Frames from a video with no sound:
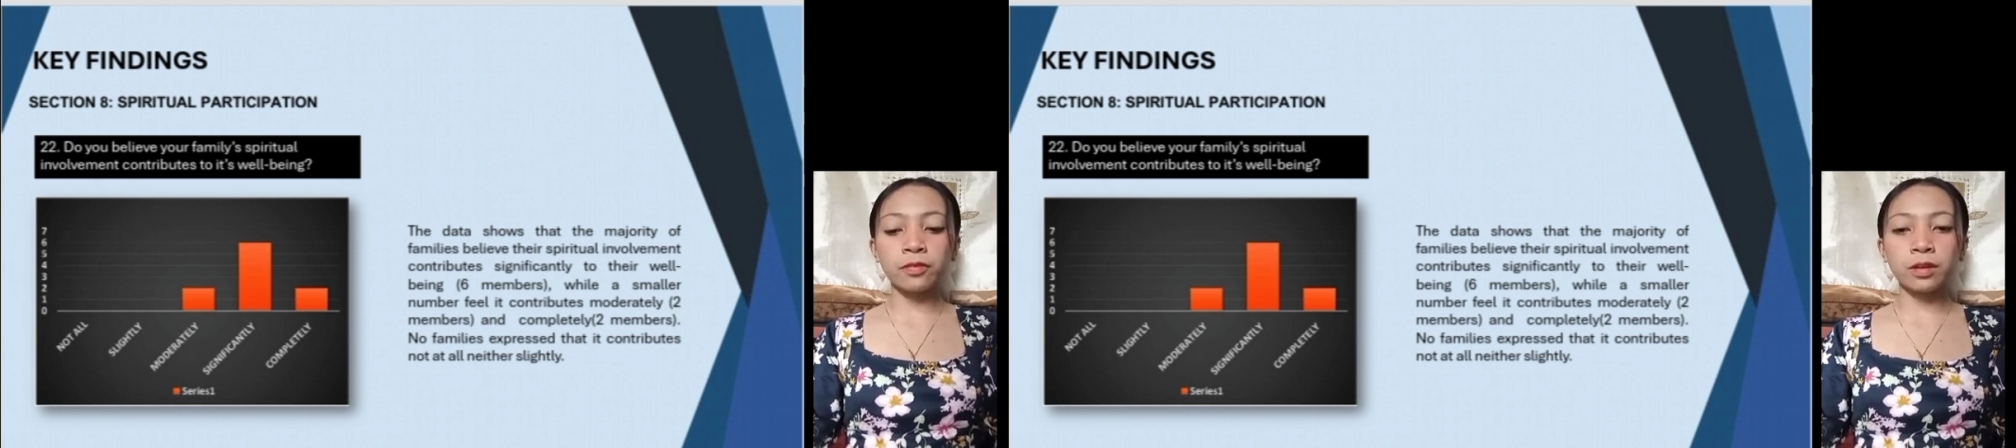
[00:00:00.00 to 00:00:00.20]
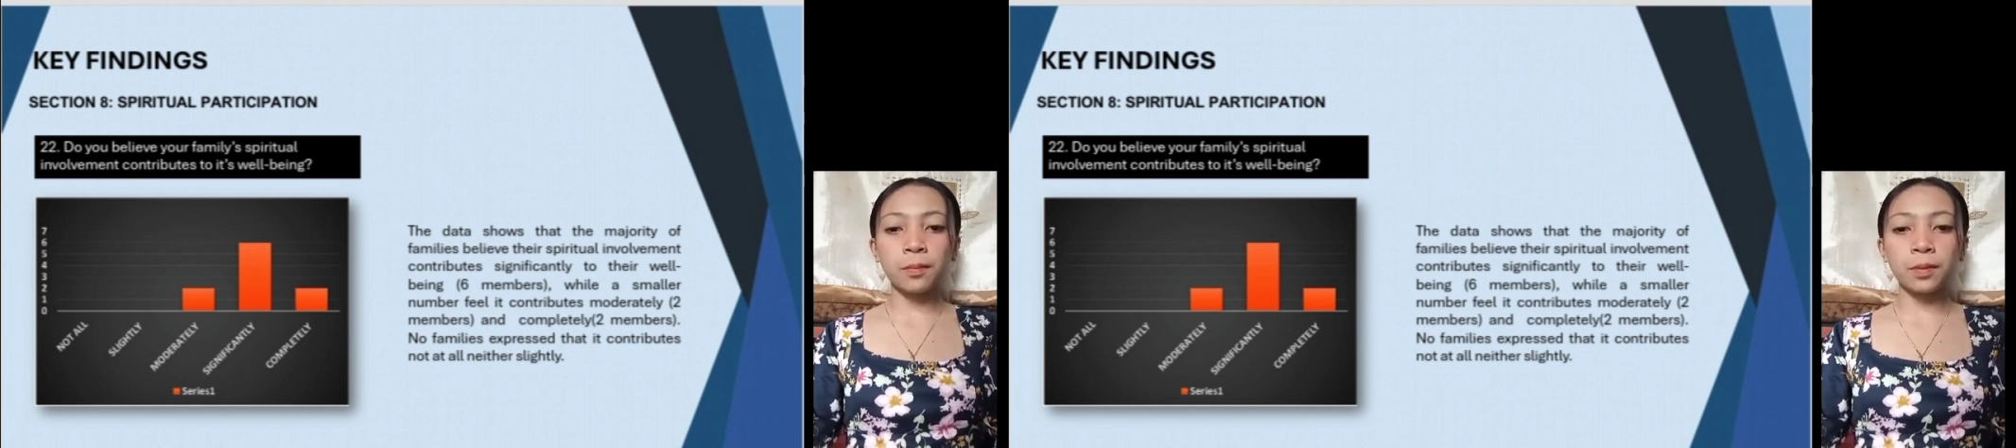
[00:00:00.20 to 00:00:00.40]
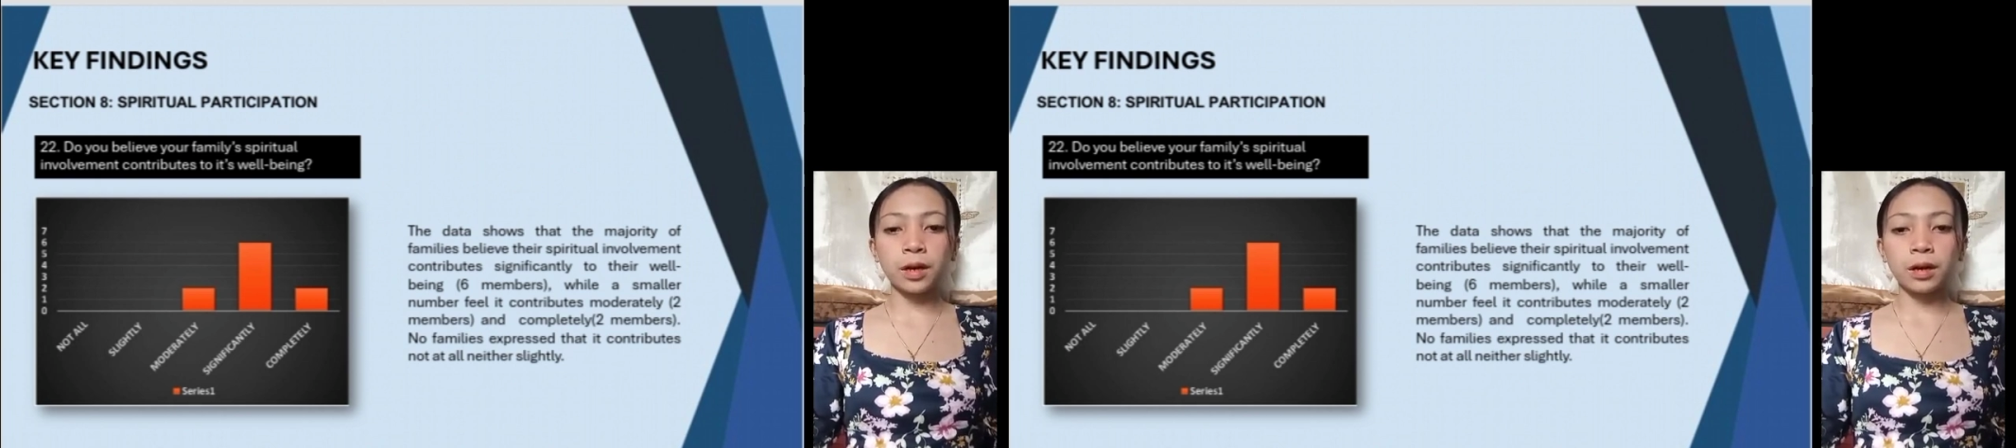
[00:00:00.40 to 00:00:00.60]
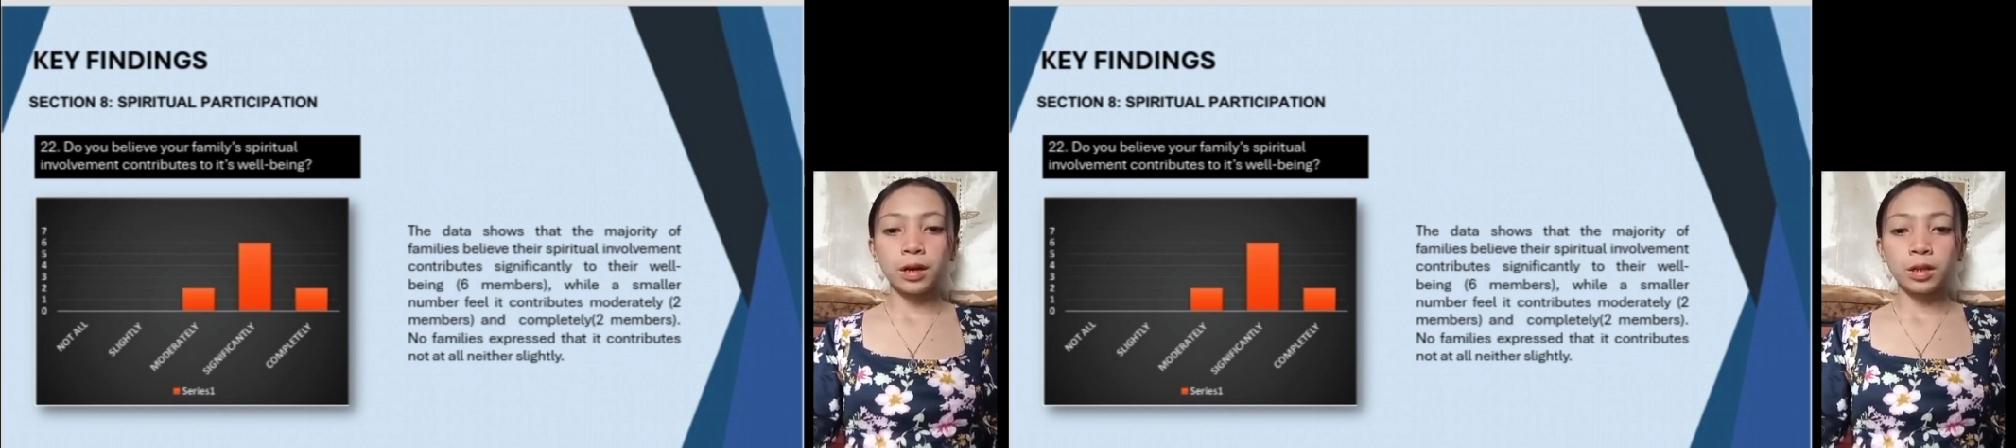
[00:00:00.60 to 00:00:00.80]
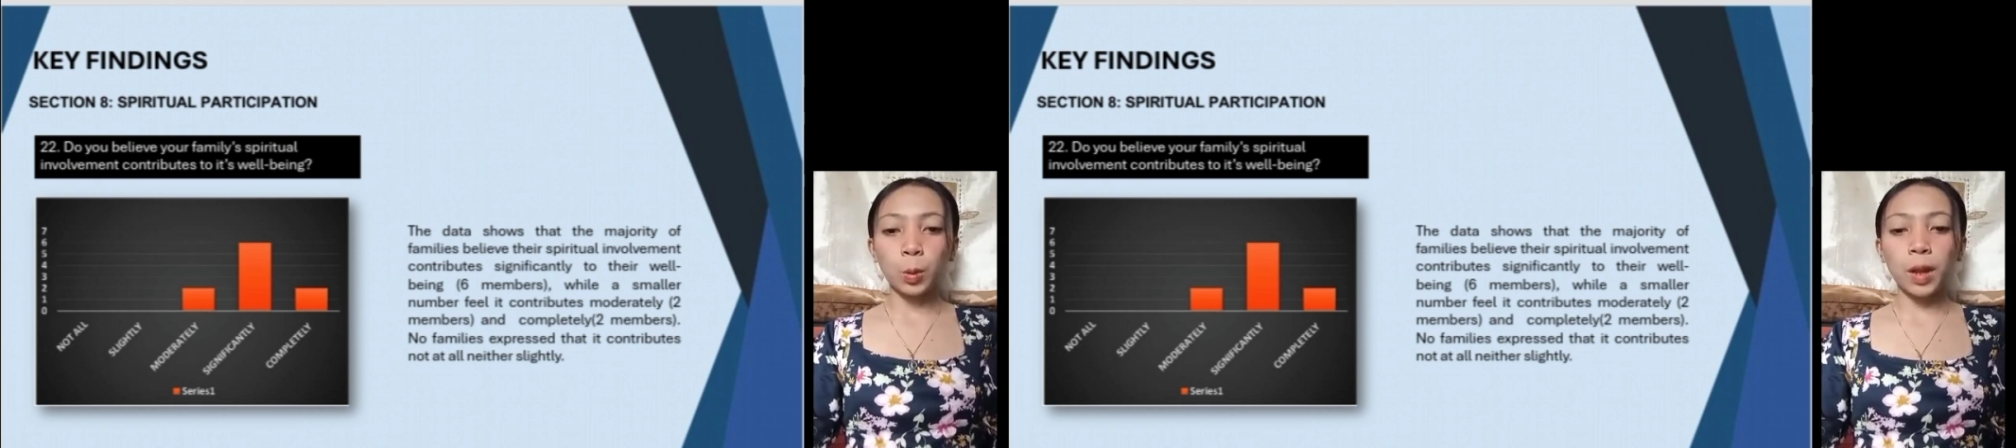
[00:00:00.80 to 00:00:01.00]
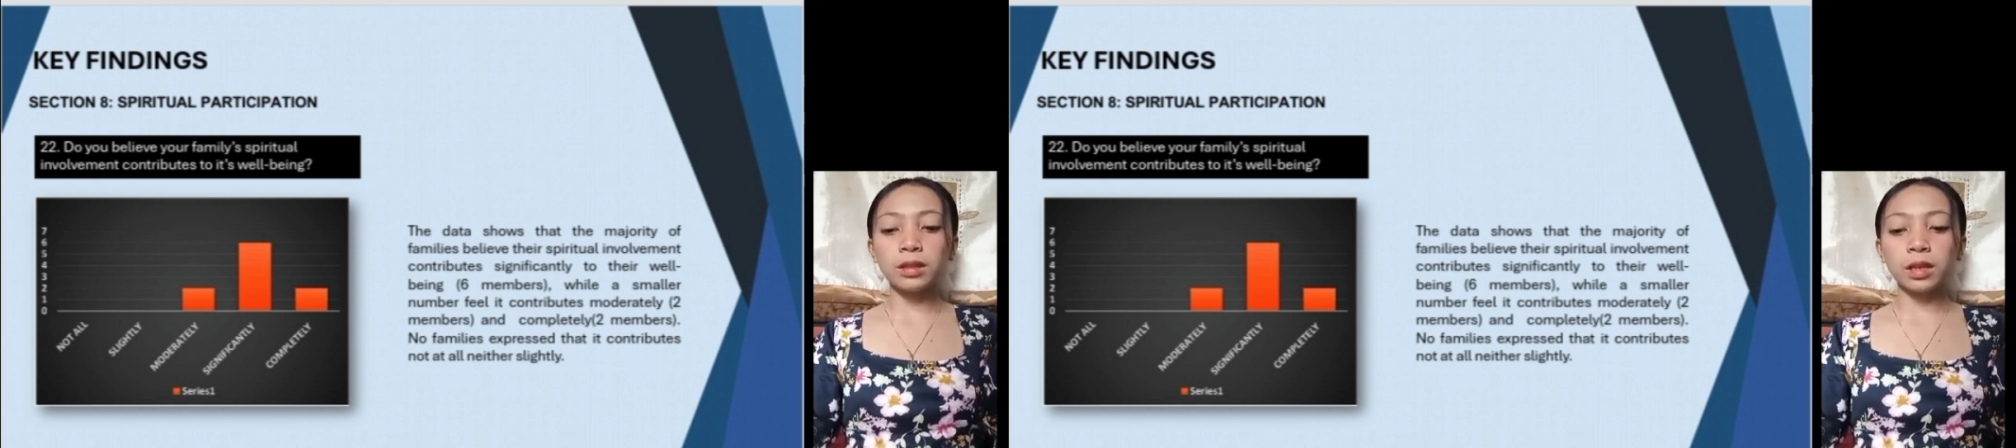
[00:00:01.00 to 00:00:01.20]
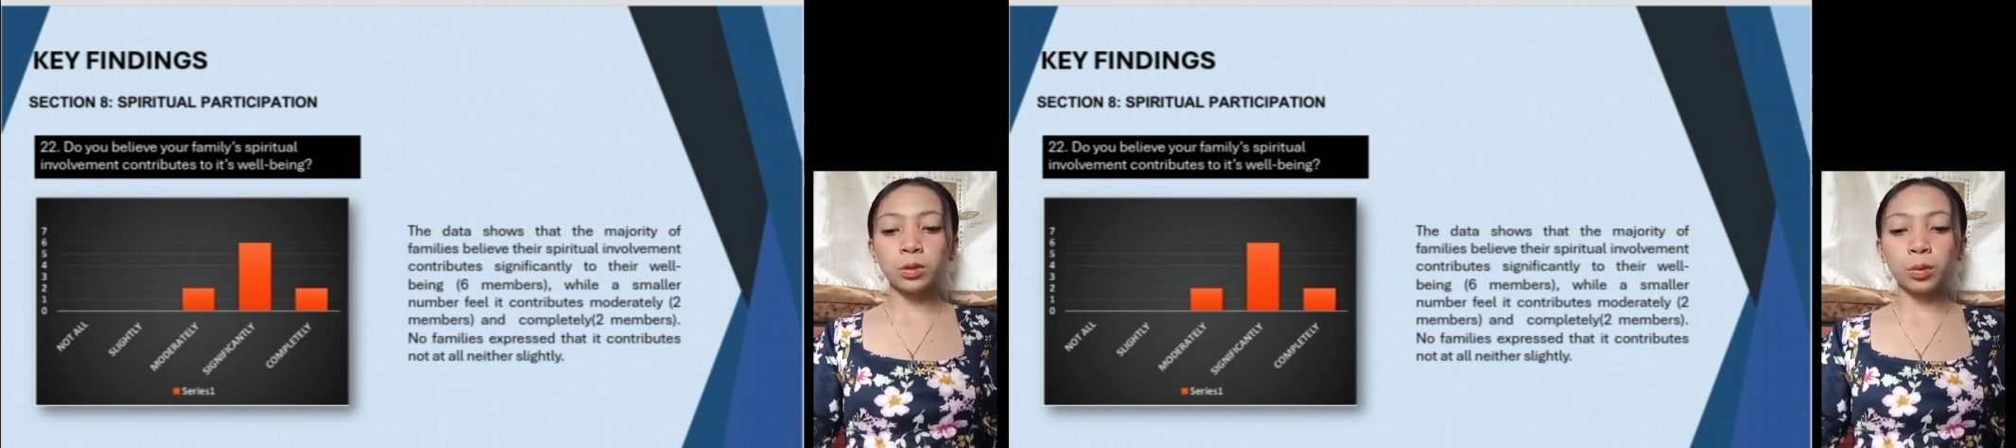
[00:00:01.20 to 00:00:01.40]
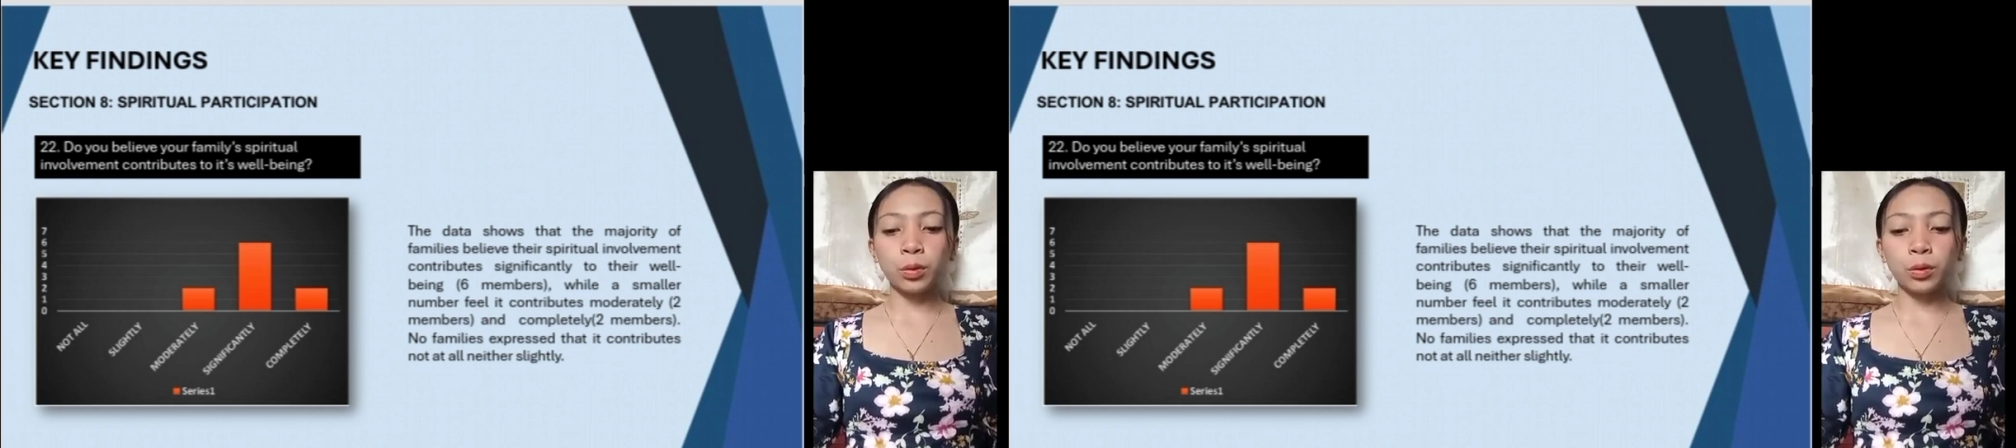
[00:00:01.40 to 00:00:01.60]
number
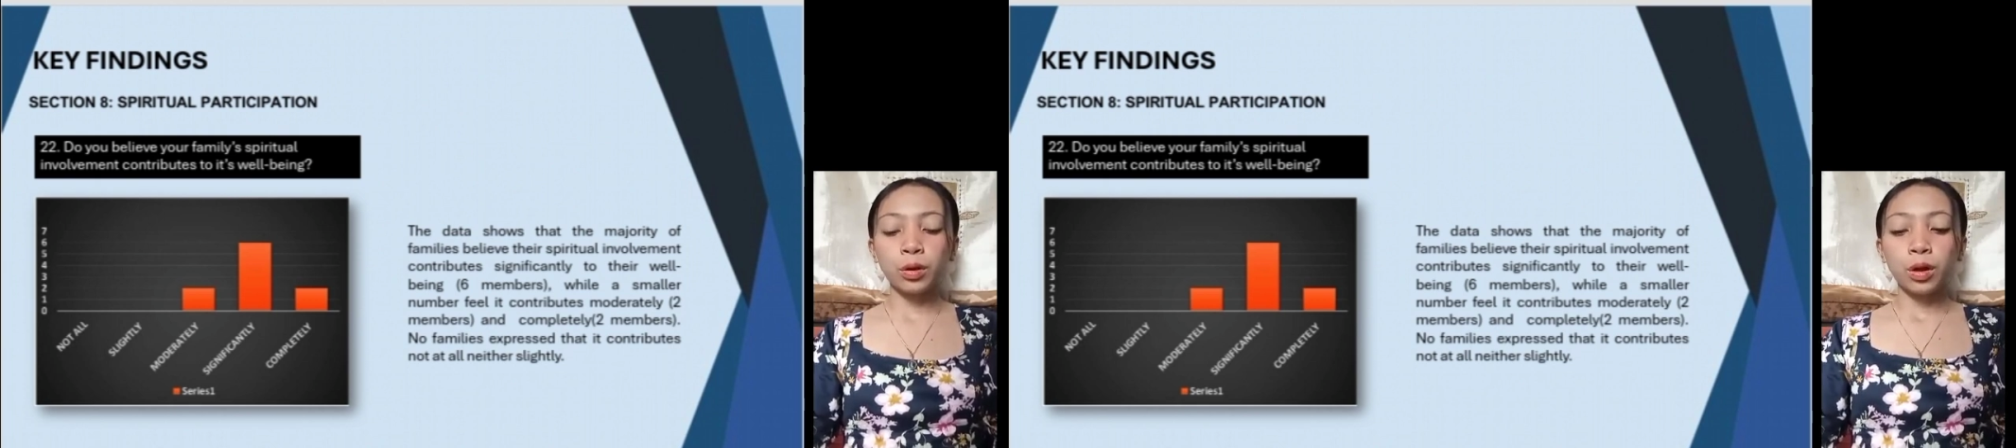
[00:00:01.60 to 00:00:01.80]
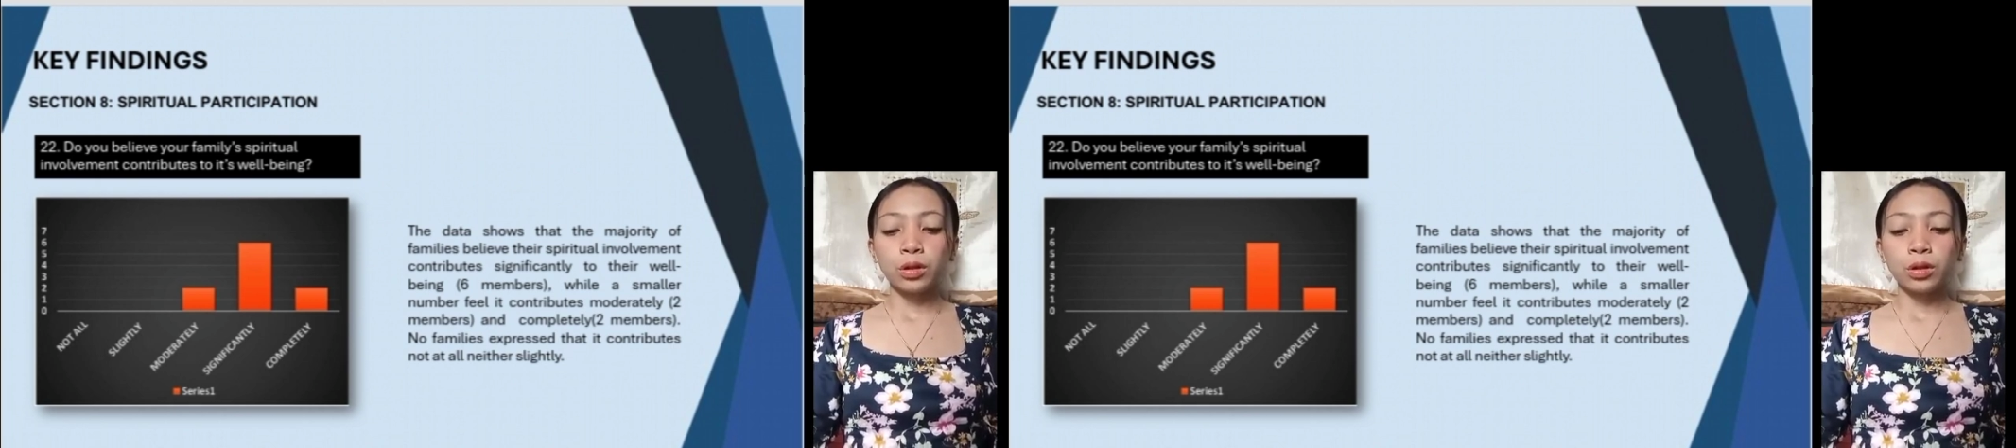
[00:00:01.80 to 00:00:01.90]
22,